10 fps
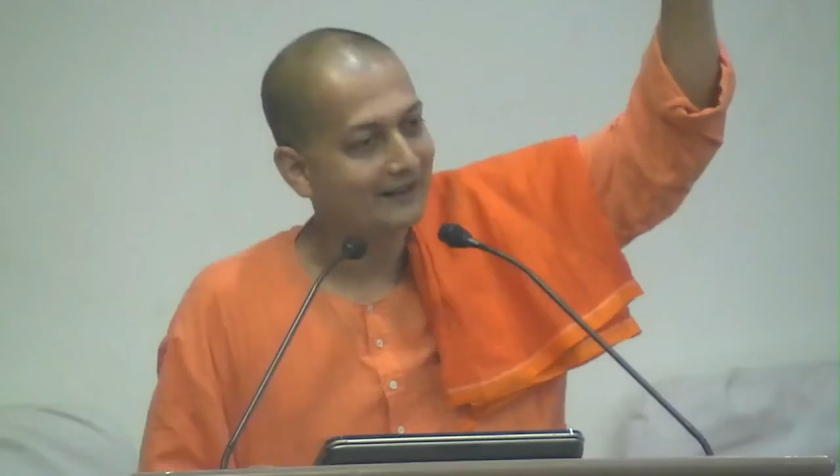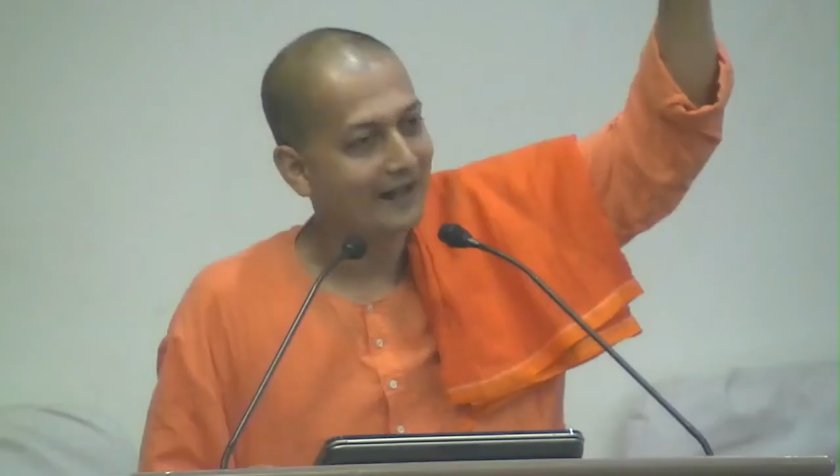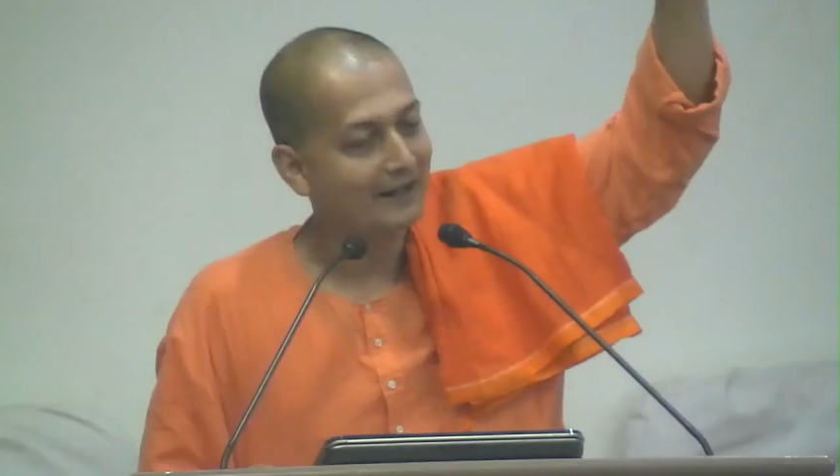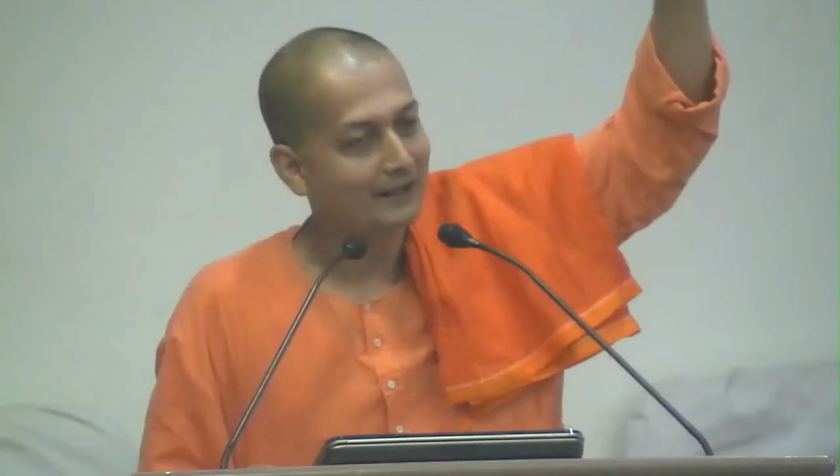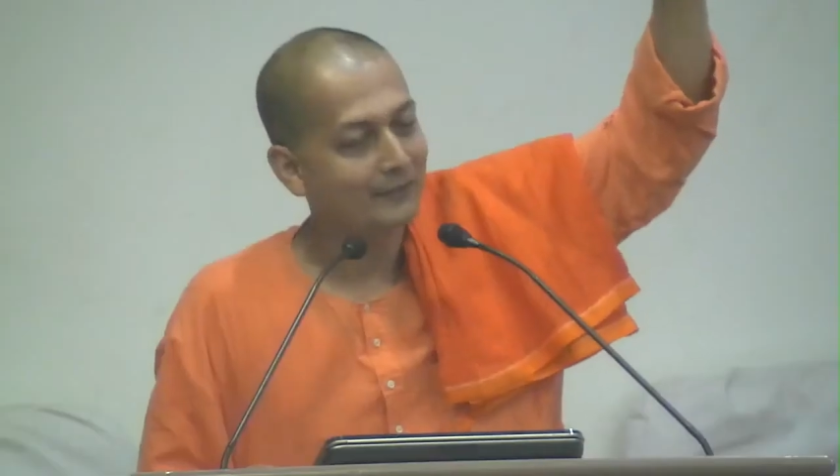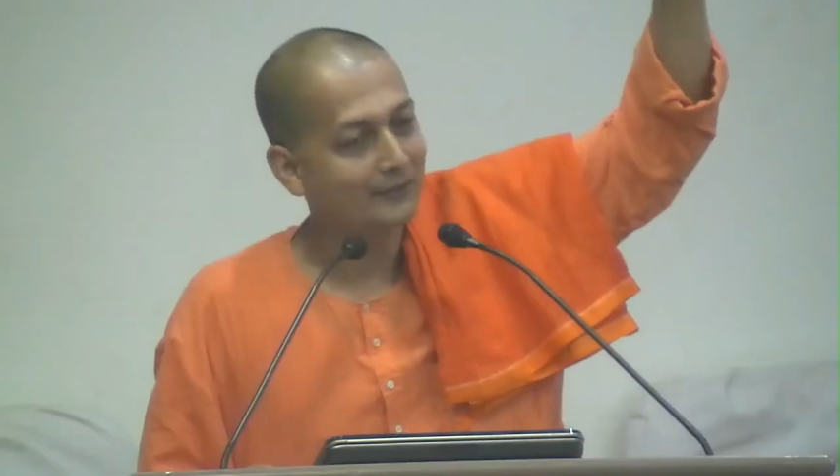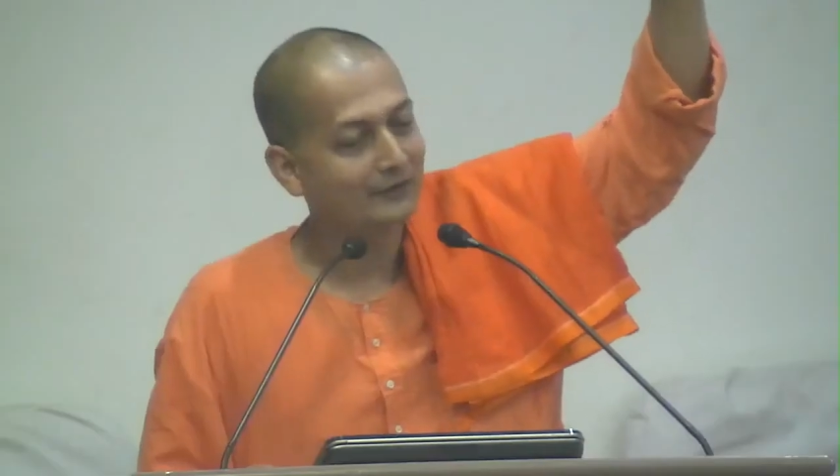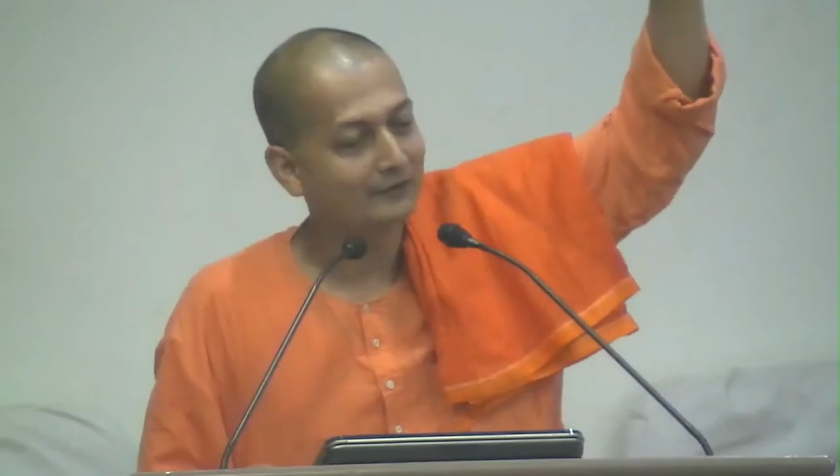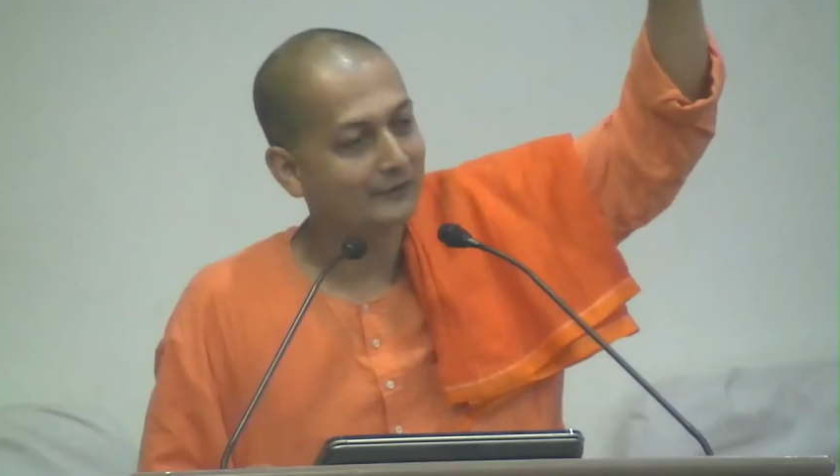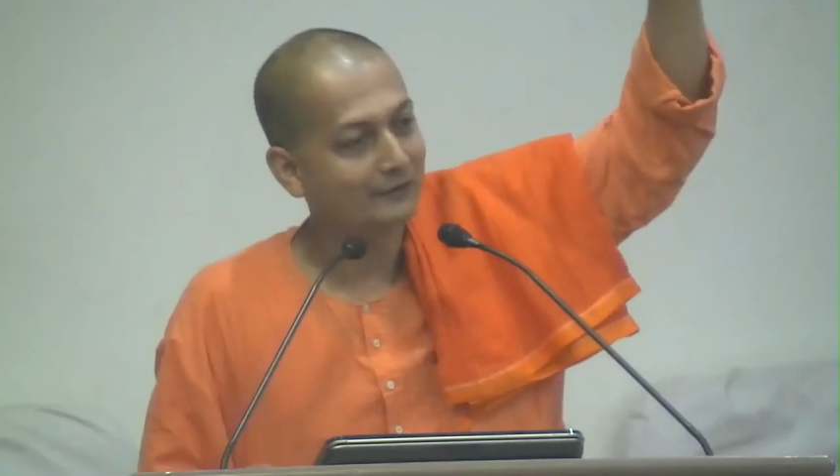I come to
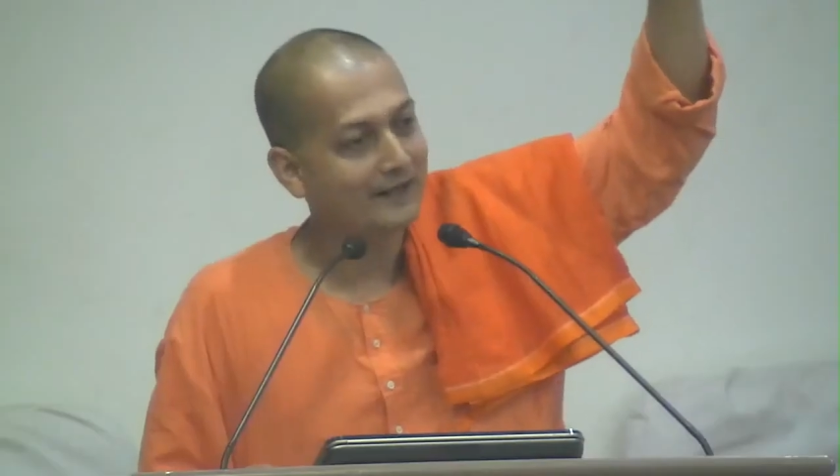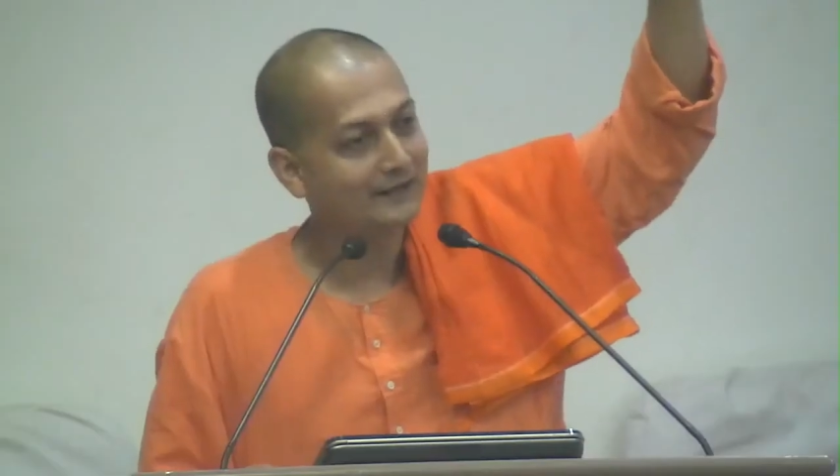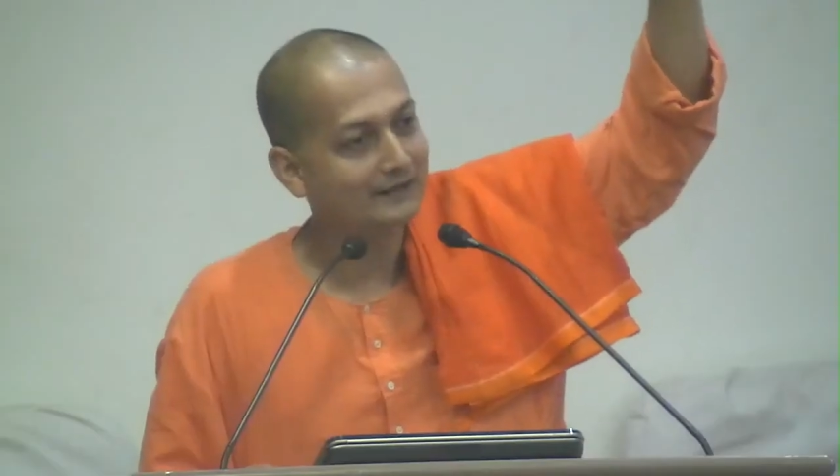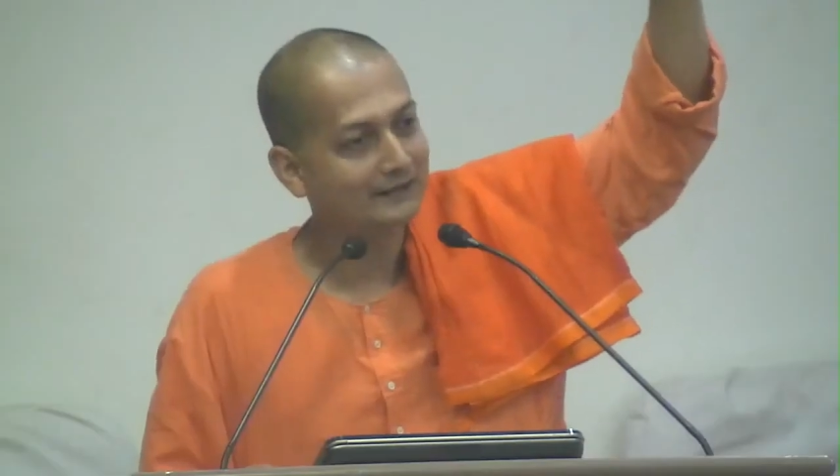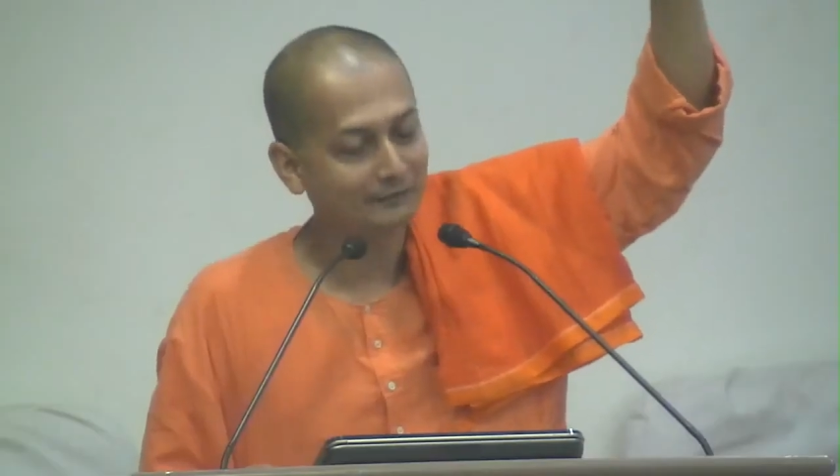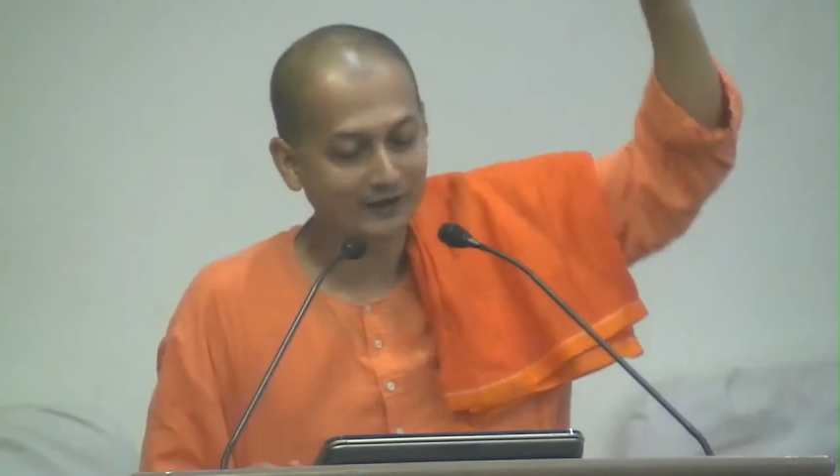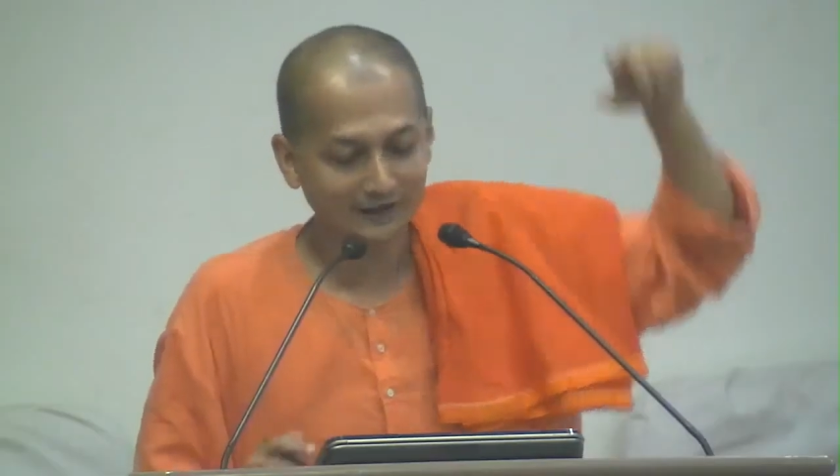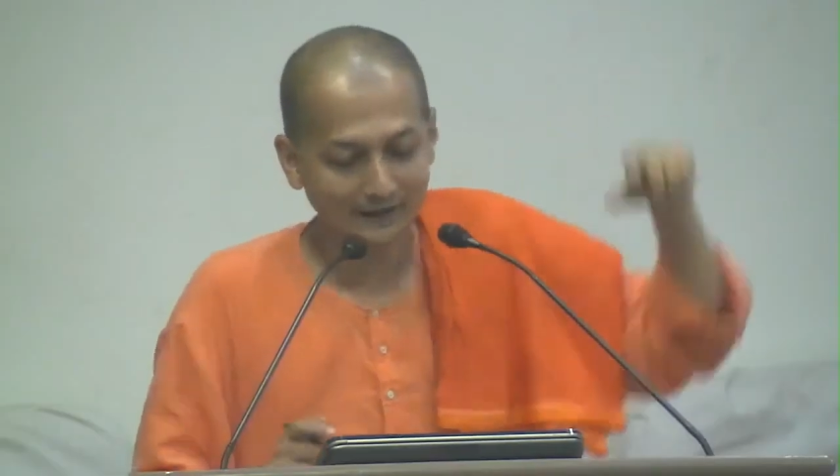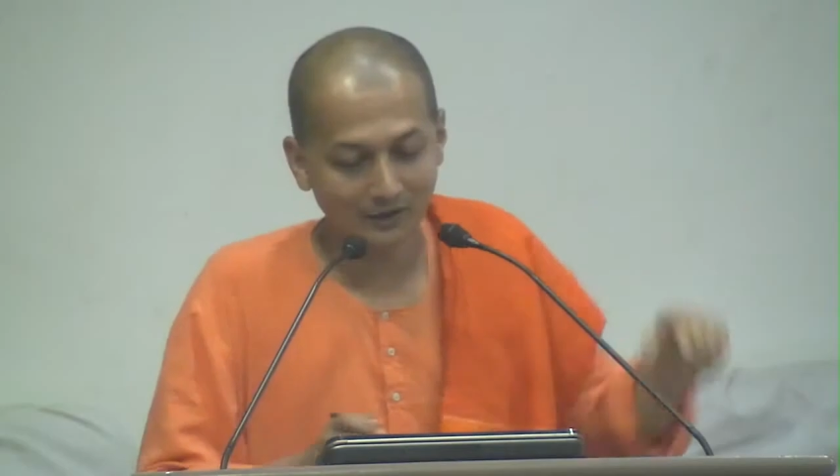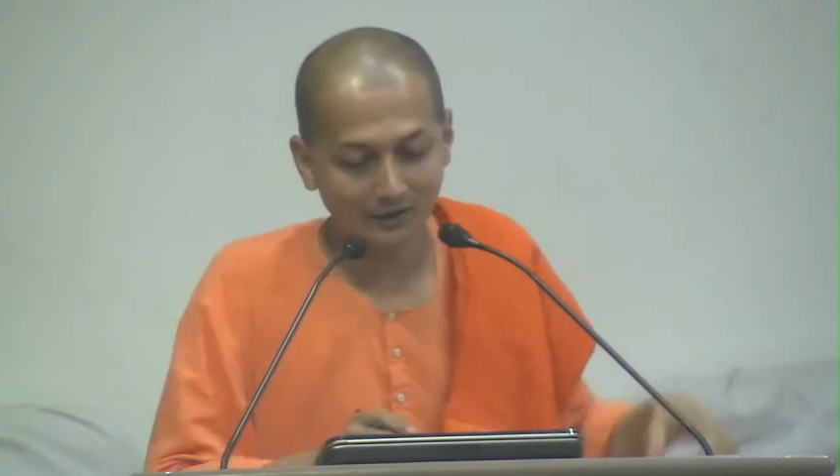the final
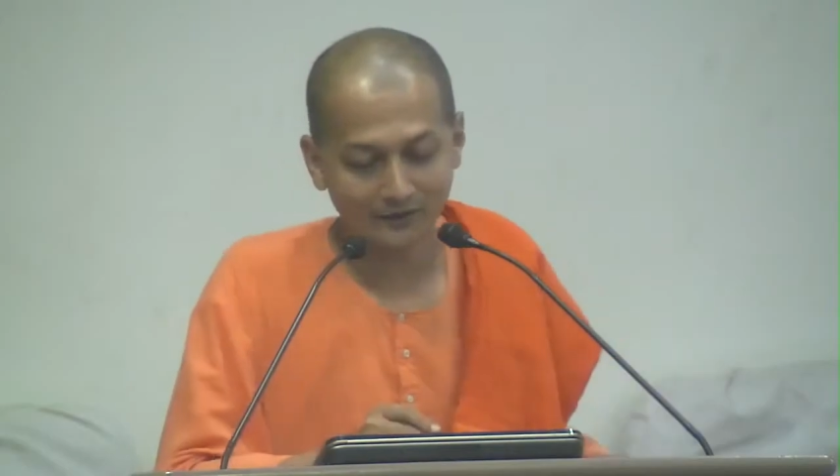figure I got